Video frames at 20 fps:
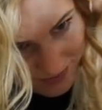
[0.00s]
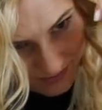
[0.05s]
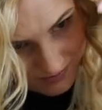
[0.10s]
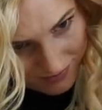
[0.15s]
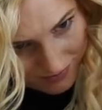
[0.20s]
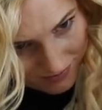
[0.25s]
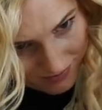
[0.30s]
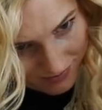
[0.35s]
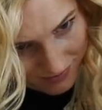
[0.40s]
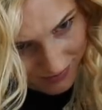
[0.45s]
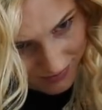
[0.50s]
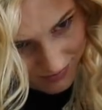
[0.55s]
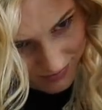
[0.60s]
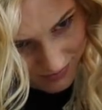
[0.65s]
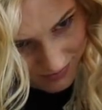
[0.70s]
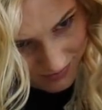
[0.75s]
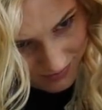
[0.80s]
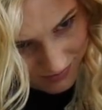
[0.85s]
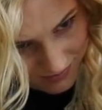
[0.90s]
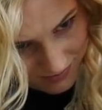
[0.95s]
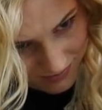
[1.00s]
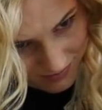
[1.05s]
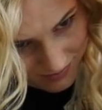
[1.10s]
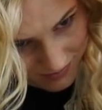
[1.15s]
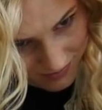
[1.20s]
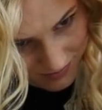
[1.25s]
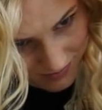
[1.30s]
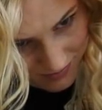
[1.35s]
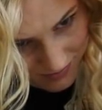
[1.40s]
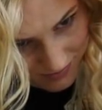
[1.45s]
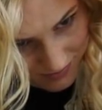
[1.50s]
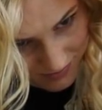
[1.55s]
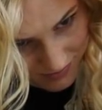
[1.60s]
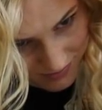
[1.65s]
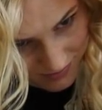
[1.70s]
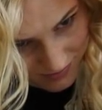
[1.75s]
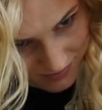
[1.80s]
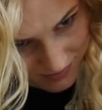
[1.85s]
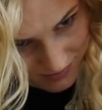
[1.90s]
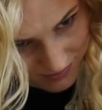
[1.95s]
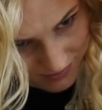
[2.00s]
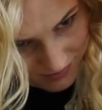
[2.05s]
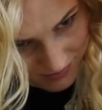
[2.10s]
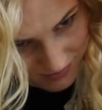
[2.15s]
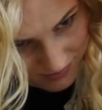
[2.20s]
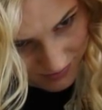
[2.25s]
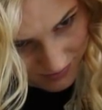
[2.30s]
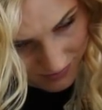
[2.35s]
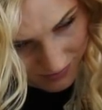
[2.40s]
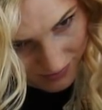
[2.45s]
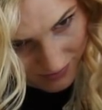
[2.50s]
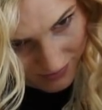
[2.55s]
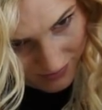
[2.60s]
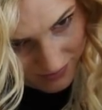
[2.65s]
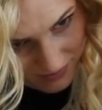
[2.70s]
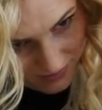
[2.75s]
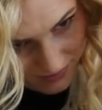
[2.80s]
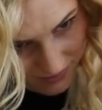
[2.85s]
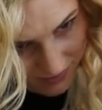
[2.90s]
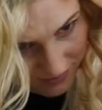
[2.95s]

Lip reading: This person isn't speaking.